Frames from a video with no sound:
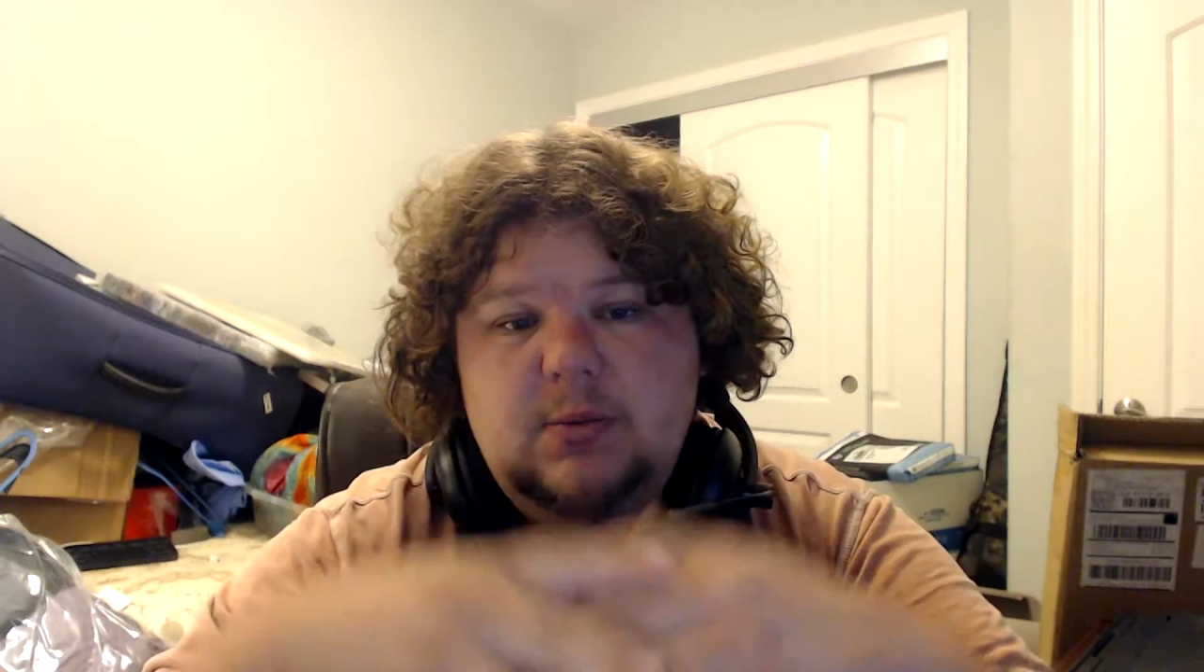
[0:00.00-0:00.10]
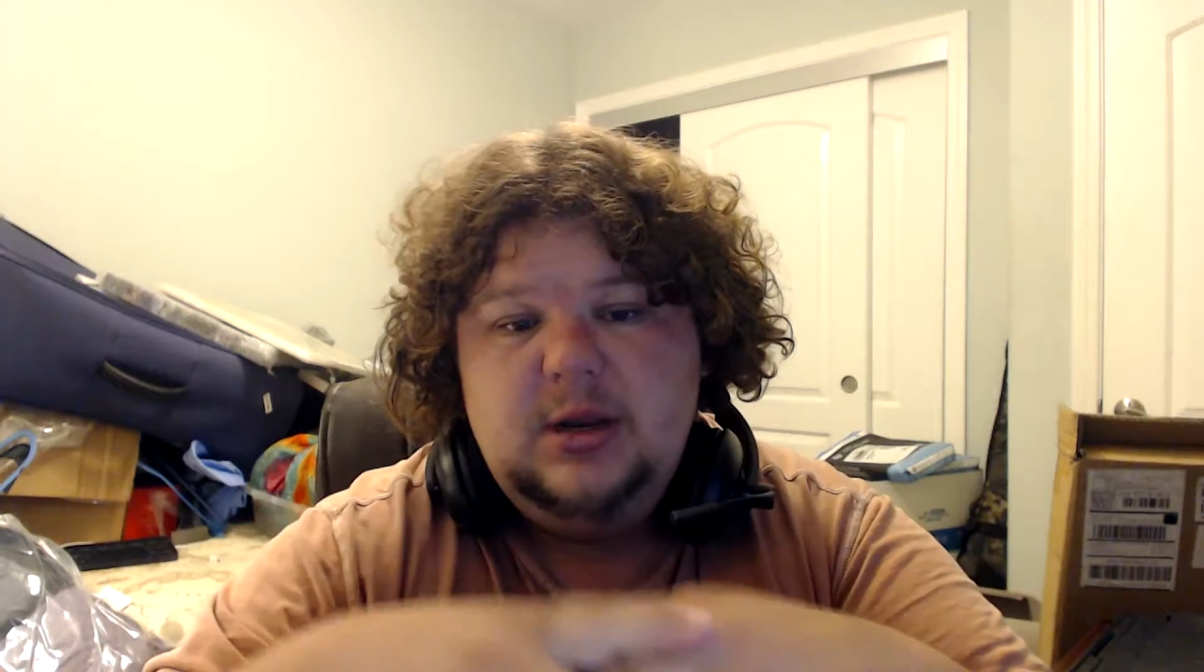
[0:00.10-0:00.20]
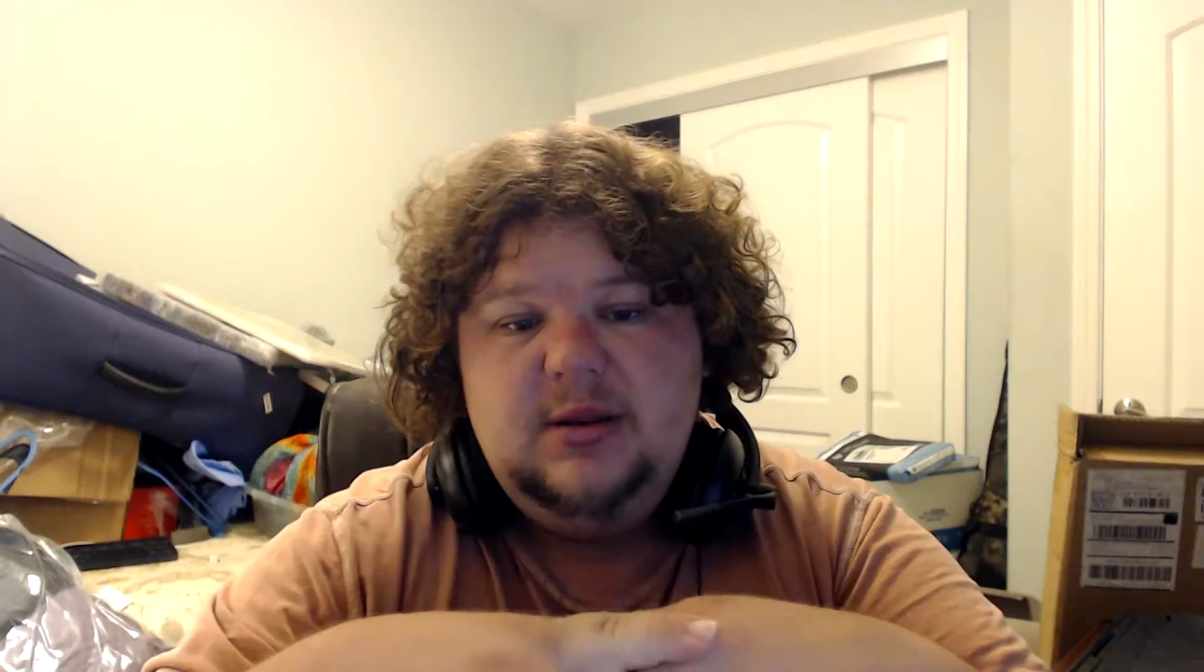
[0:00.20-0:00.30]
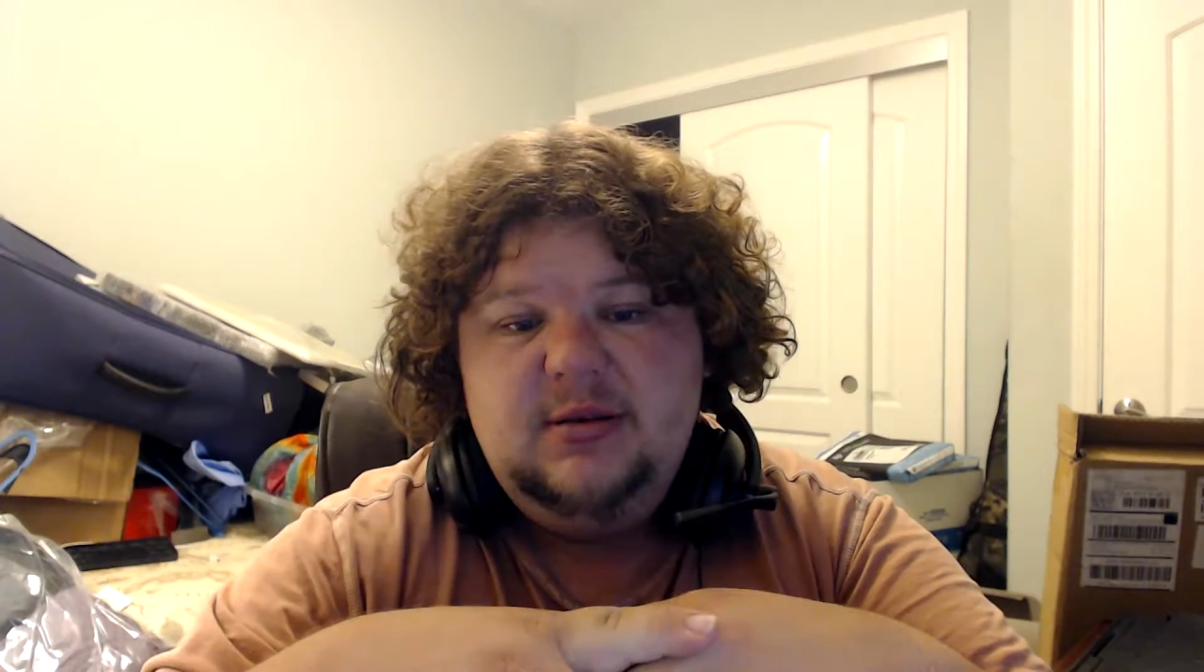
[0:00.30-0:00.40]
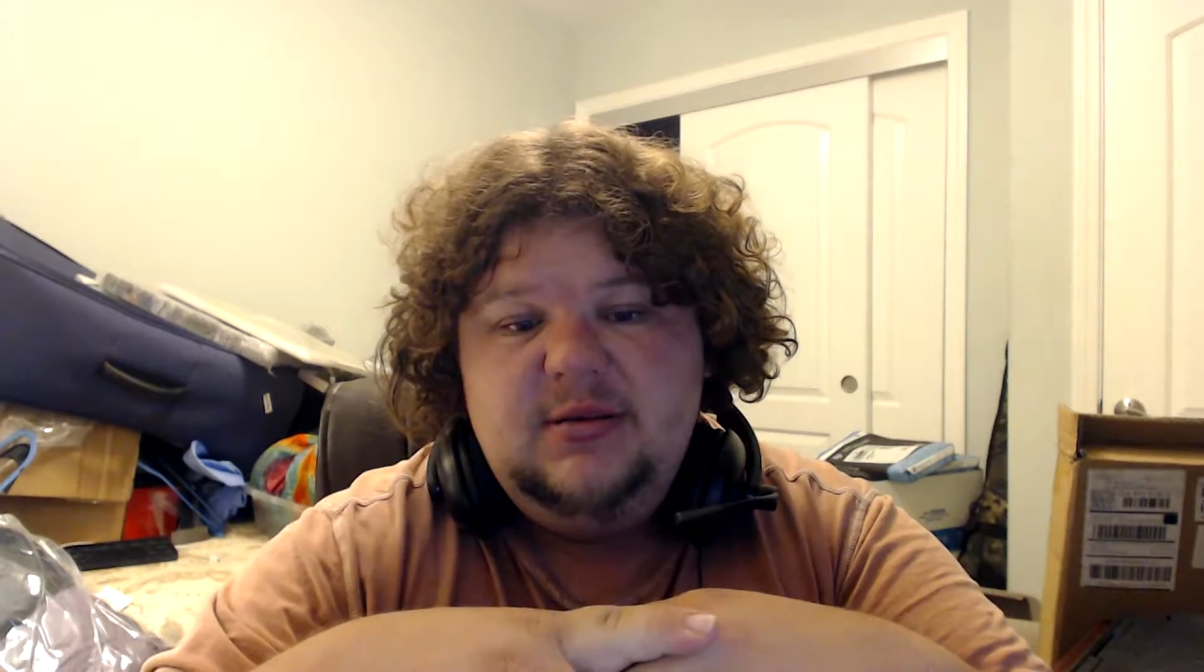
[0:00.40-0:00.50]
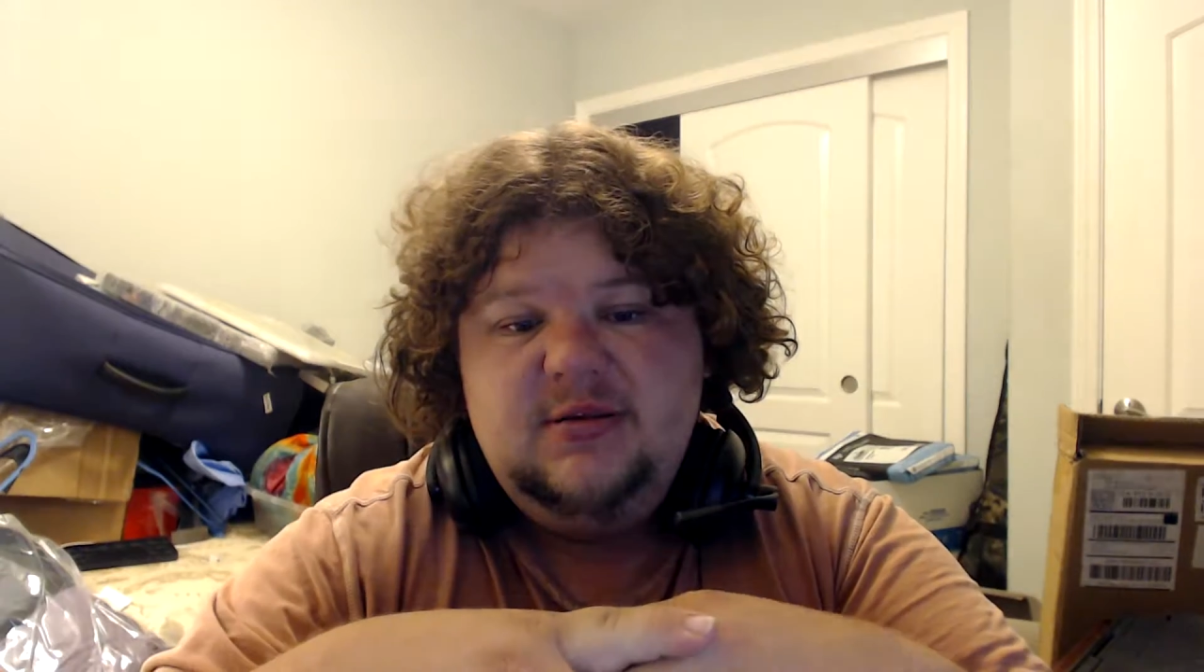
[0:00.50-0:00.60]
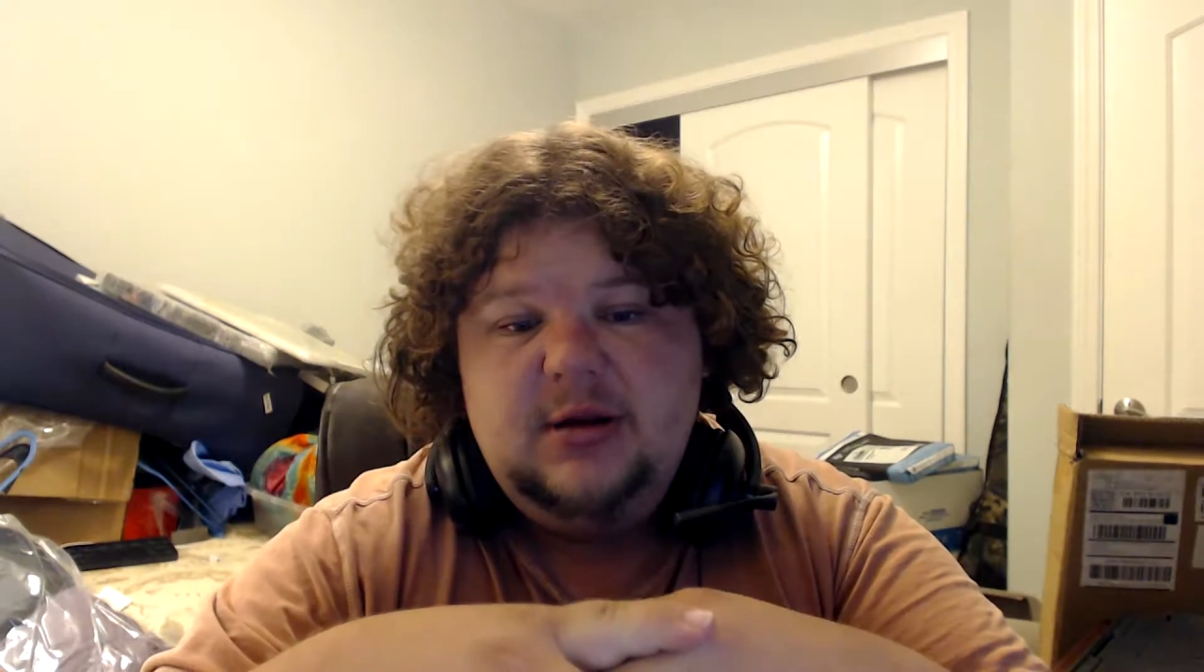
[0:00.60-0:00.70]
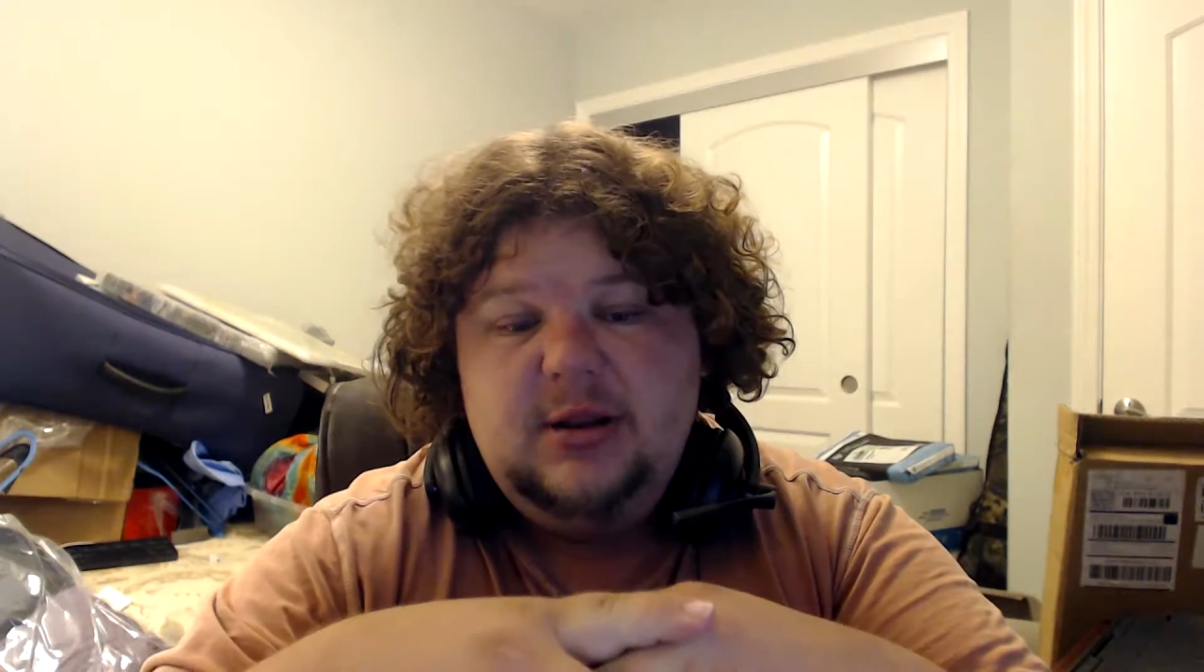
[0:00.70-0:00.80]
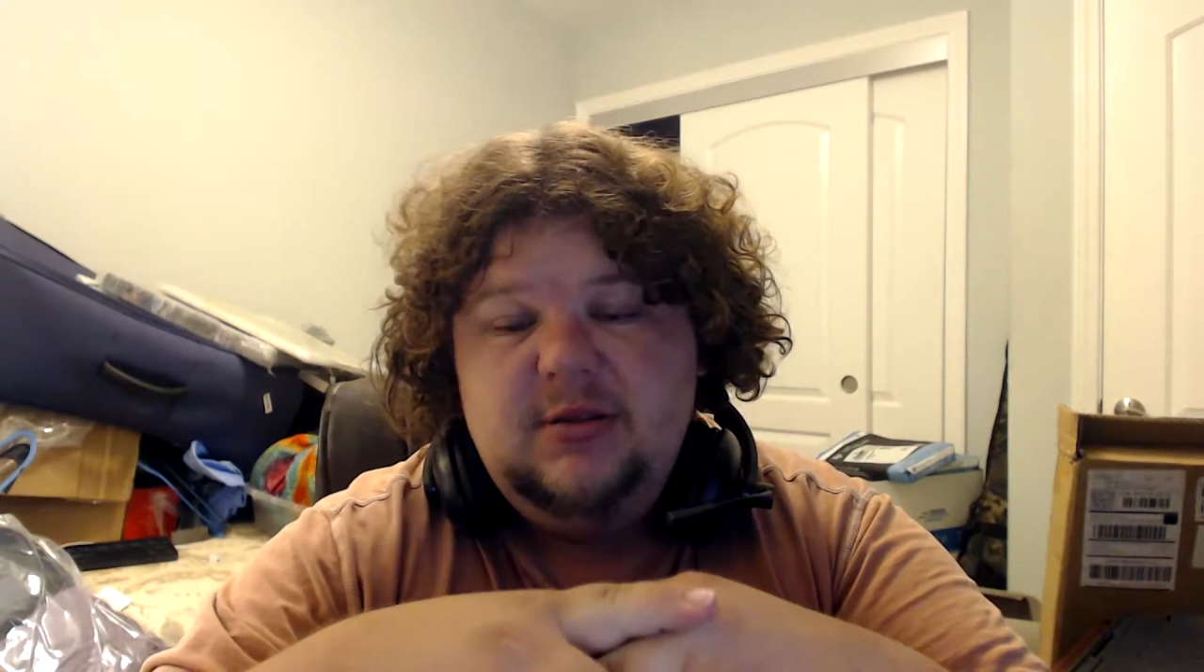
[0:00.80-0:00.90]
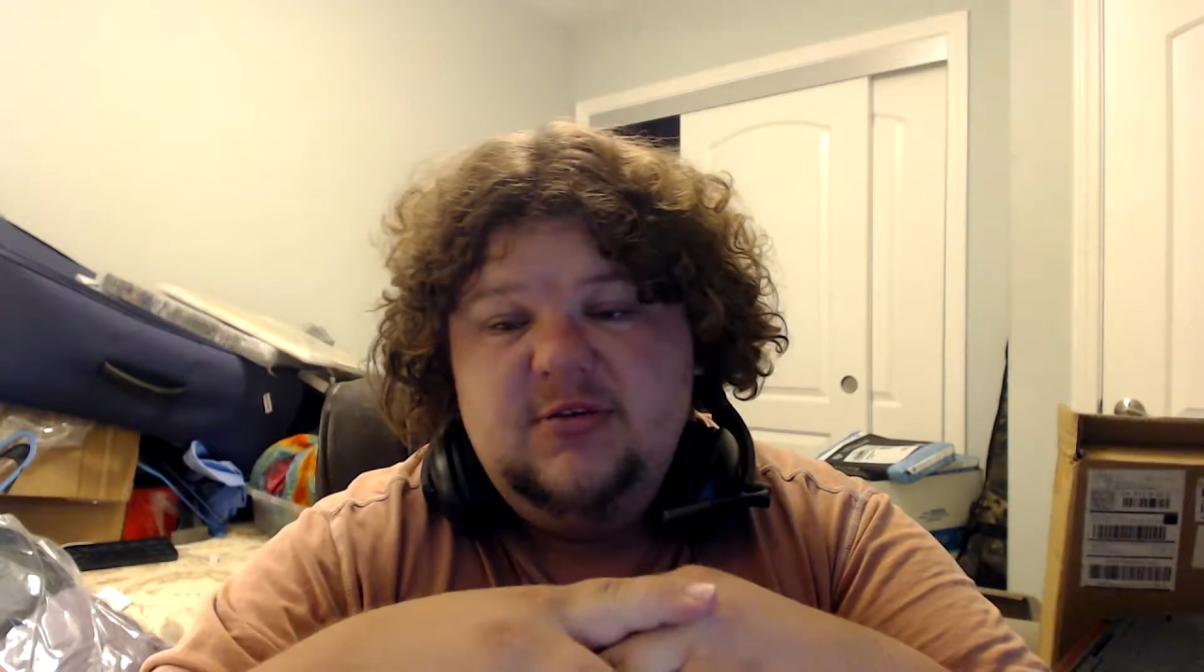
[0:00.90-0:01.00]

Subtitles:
want to start